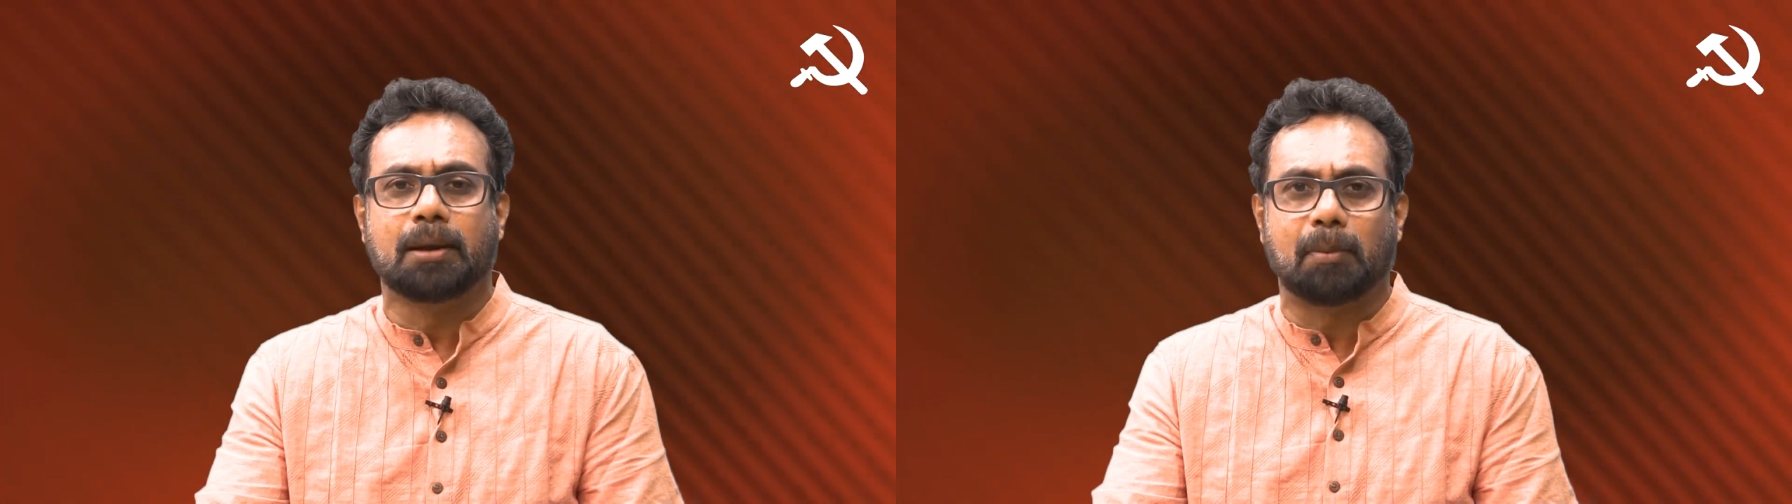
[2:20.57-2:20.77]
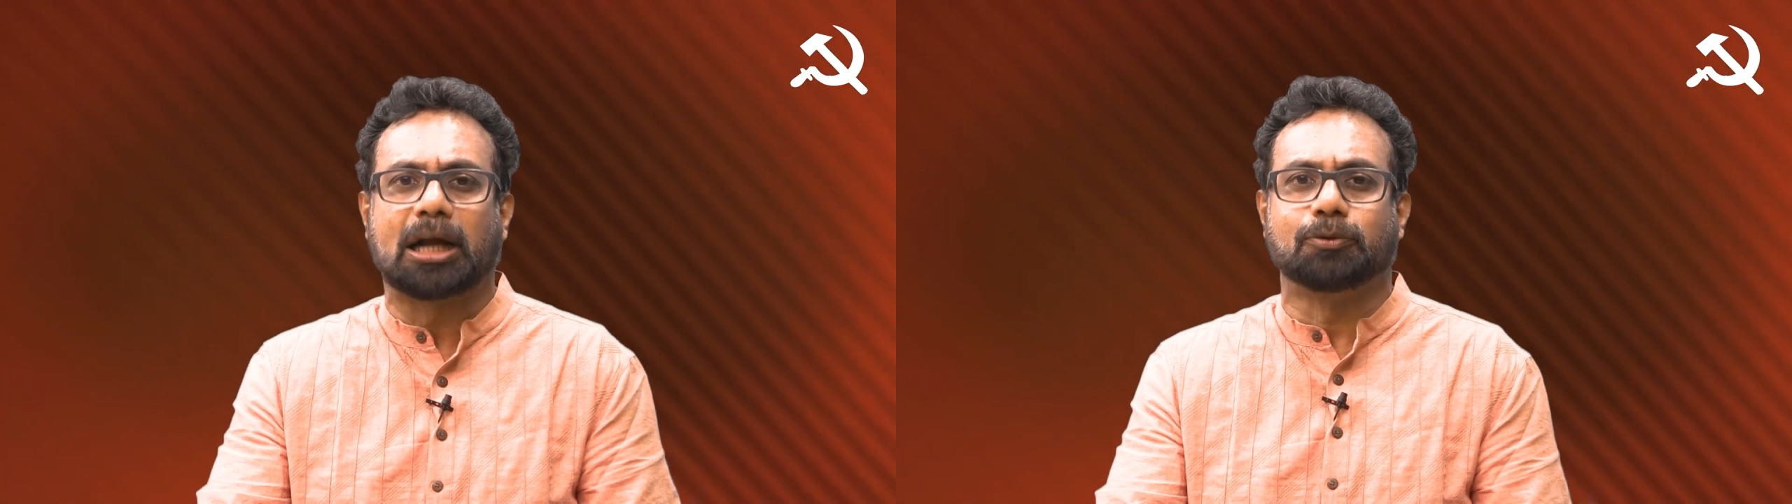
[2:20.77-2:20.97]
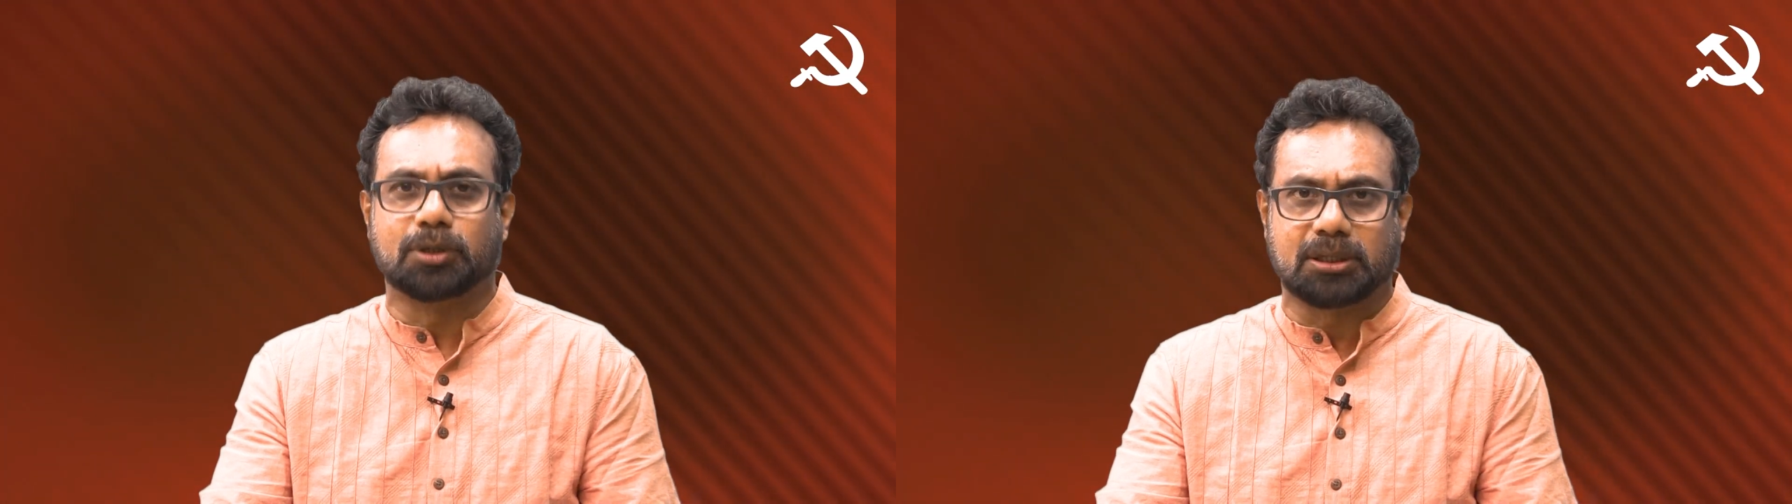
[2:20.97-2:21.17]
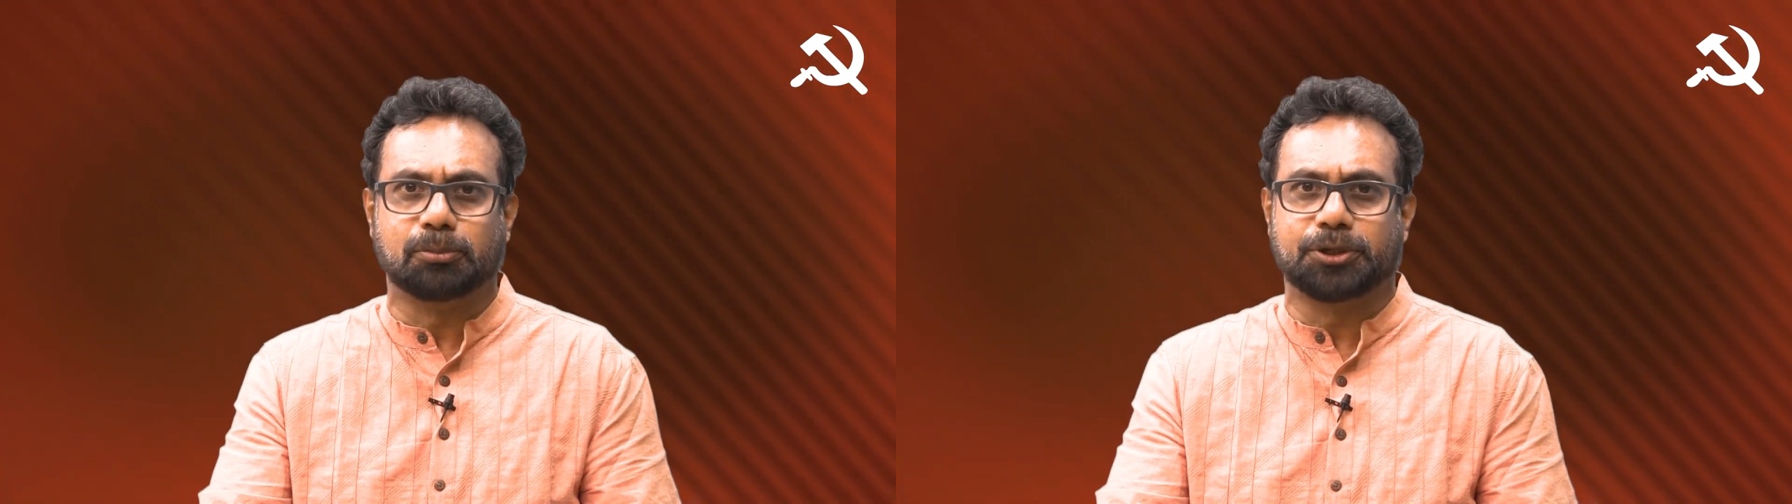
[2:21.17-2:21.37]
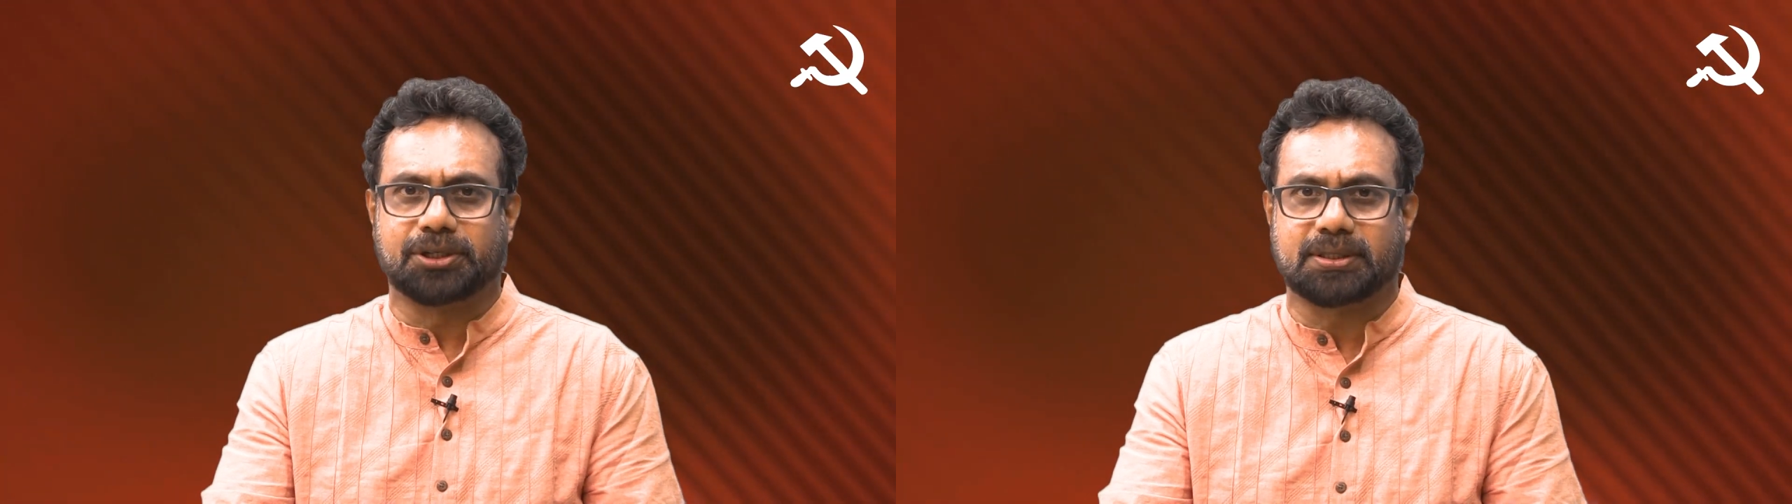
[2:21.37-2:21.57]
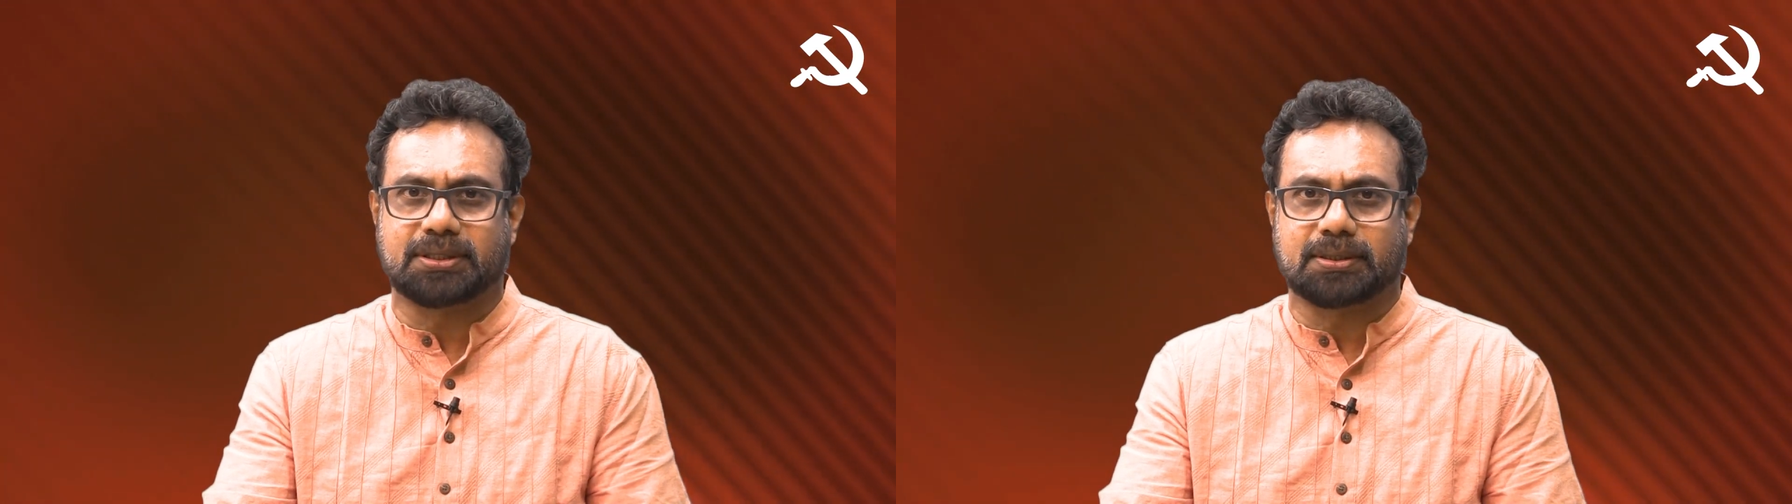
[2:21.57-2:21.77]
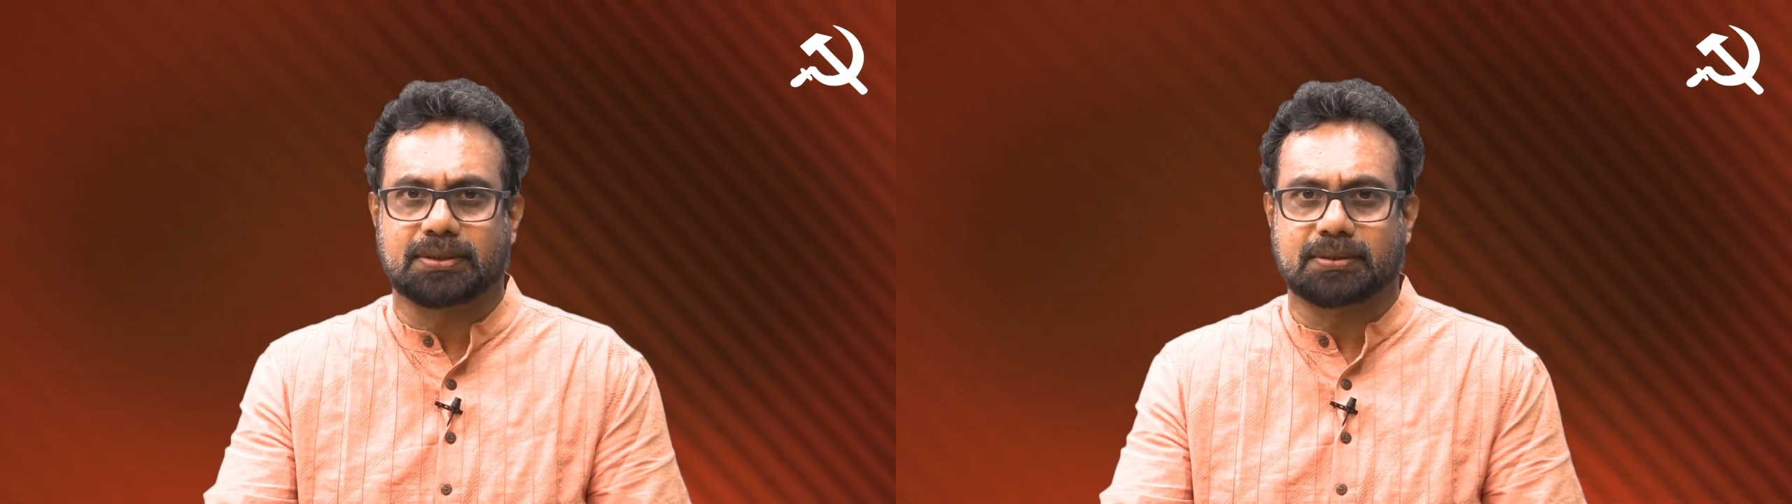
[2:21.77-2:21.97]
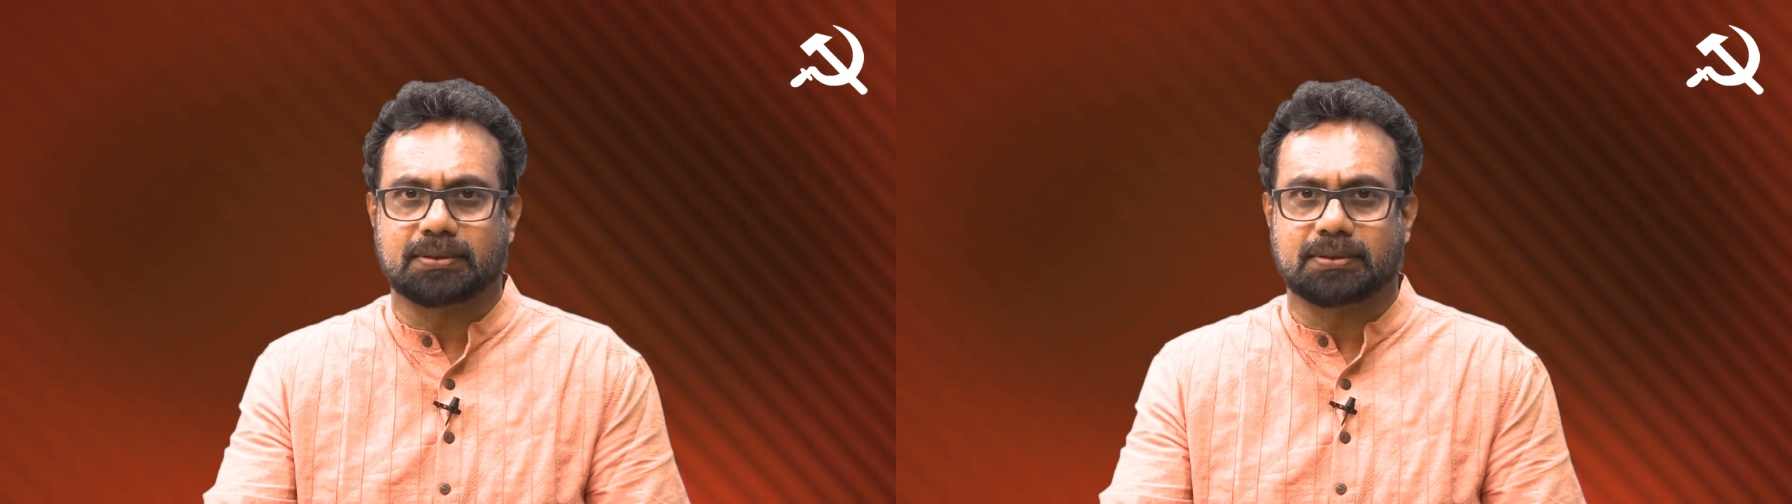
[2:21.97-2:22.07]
backward communities.